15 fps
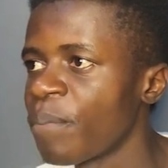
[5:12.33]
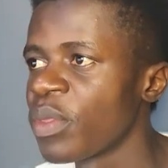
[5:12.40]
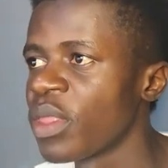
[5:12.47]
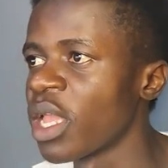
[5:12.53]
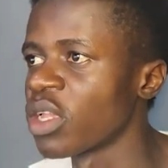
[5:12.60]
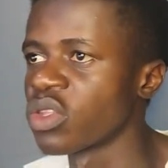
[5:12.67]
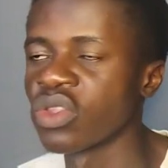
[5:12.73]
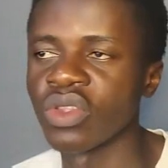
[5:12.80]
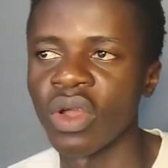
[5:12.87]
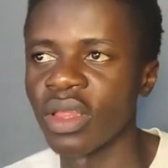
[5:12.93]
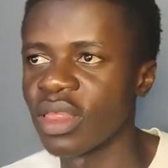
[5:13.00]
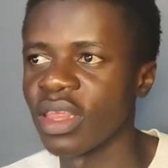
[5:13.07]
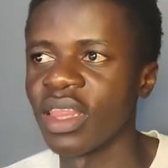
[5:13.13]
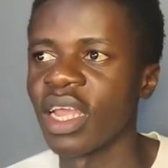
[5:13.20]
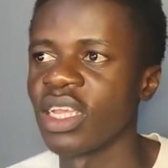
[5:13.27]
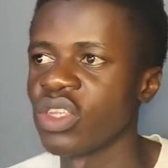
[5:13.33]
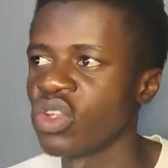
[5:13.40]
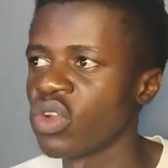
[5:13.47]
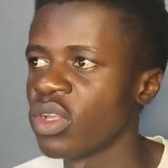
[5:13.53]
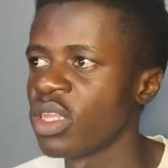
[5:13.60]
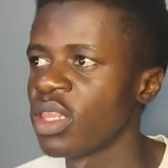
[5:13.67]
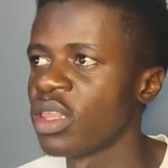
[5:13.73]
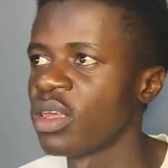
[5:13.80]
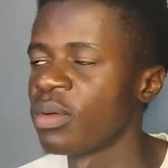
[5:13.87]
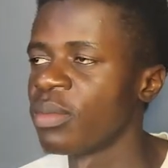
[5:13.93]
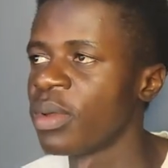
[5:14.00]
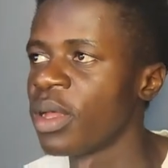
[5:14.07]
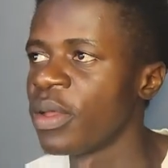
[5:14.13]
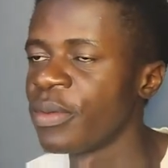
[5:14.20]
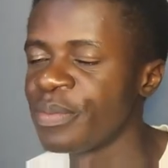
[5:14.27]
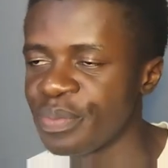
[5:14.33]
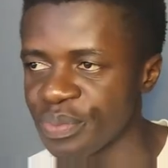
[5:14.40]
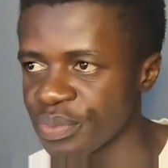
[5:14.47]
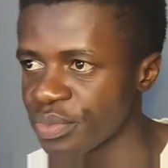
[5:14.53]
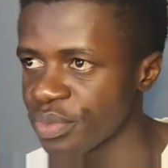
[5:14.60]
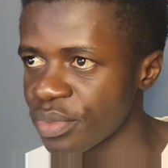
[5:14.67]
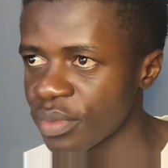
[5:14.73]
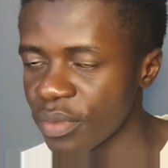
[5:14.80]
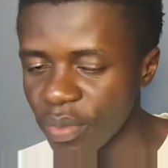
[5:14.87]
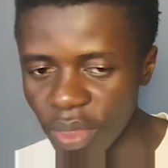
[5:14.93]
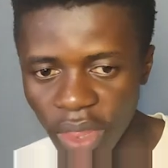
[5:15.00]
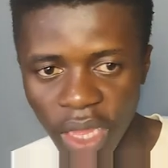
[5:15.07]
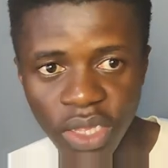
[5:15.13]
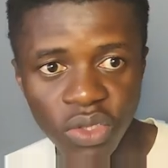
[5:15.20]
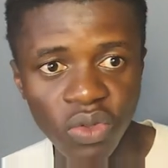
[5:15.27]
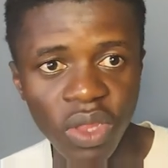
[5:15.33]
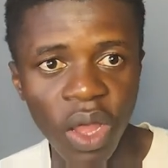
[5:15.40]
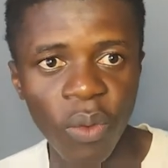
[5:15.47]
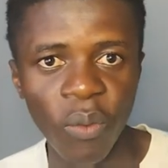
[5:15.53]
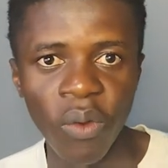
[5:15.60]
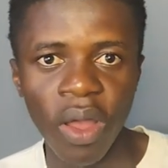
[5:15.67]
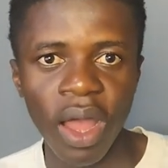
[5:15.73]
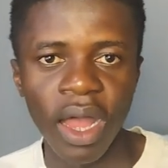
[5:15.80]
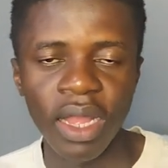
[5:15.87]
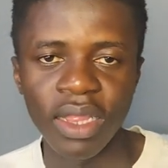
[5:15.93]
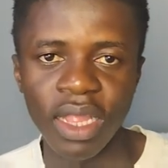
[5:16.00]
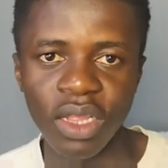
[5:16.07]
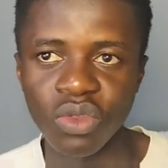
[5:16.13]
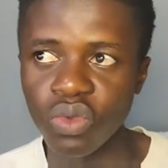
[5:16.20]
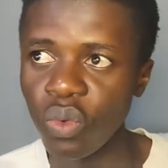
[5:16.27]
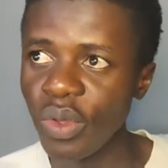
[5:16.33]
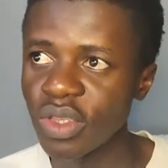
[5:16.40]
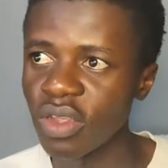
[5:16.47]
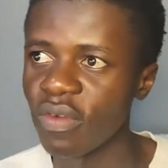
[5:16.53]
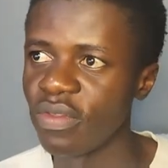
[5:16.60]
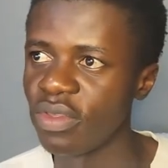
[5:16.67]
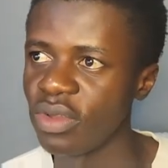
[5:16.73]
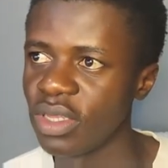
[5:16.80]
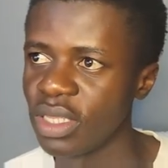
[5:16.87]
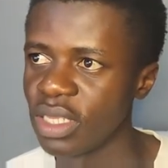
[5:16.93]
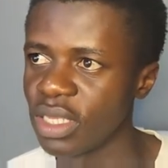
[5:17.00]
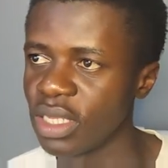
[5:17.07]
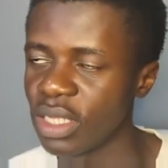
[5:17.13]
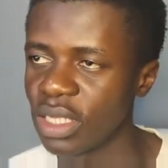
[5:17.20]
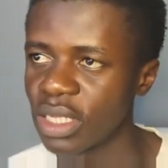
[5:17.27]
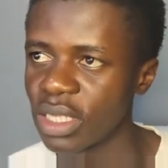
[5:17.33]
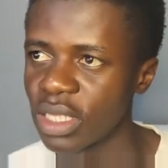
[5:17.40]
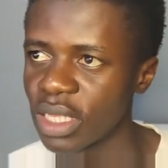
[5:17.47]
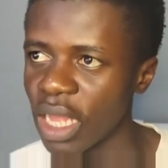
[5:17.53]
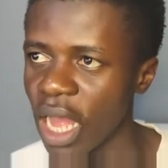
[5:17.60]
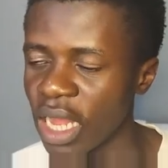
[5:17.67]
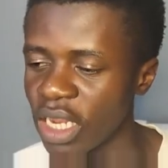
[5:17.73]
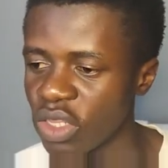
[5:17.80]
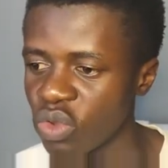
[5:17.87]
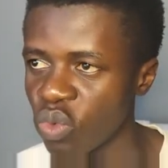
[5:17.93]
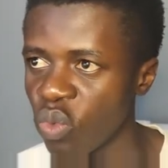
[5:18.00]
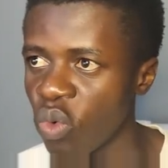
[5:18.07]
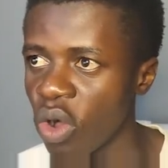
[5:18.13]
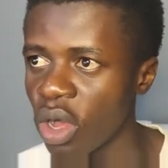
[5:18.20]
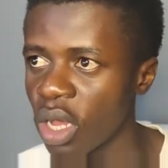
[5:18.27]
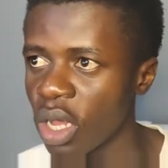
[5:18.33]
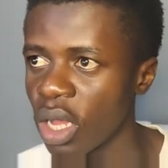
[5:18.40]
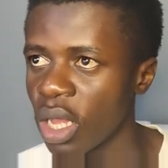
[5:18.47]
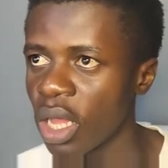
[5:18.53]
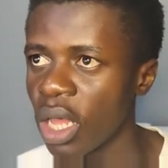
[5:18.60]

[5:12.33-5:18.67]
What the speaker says: there's nothing that is joining them. So now there are two ways of doing this and it will work.